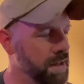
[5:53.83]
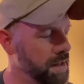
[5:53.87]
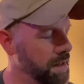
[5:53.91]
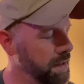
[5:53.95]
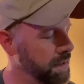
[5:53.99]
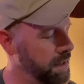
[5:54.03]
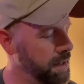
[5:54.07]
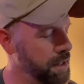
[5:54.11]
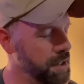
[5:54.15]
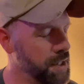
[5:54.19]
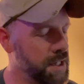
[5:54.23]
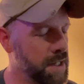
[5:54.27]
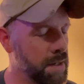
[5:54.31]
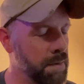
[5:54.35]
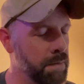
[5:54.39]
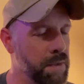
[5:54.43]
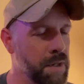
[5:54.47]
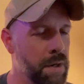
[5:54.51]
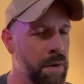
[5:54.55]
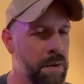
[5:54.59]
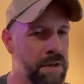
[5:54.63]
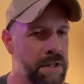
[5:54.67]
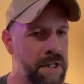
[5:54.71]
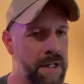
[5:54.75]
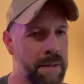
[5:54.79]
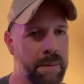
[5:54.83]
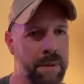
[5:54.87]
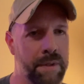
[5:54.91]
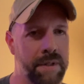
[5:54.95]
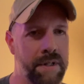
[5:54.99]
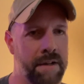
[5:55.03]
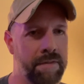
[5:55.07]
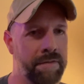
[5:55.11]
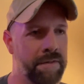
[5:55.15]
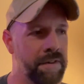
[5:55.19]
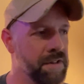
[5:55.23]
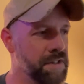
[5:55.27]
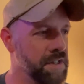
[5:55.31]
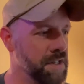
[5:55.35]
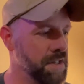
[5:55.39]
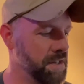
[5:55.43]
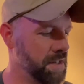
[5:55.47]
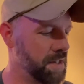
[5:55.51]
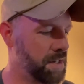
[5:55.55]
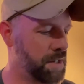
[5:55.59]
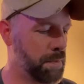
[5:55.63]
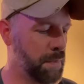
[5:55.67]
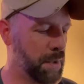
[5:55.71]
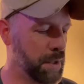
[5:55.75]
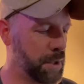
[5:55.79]
There's some noticeable
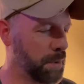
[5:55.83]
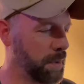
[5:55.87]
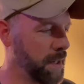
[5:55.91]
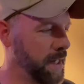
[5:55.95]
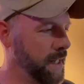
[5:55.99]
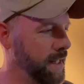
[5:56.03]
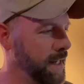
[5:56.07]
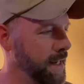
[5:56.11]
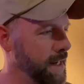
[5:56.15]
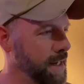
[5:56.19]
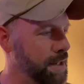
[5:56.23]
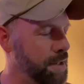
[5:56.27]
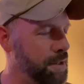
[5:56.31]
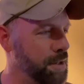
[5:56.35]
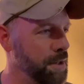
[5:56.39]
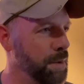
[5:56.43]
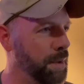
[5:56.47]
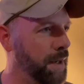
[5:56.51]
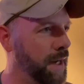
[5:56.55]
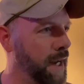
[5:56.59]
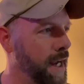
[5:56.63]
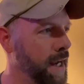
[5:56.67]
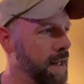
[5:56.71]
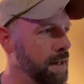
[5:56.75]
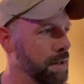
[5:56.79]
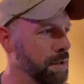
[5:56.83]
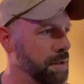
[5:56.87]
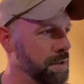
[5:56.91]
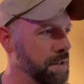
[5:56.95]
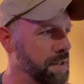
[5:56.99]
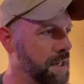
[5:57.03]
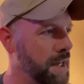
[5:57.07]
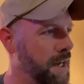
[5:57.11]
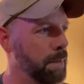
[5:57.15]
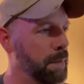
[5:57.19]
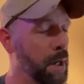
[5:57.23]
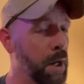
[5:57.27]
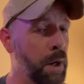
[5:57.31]
differences between these two candles.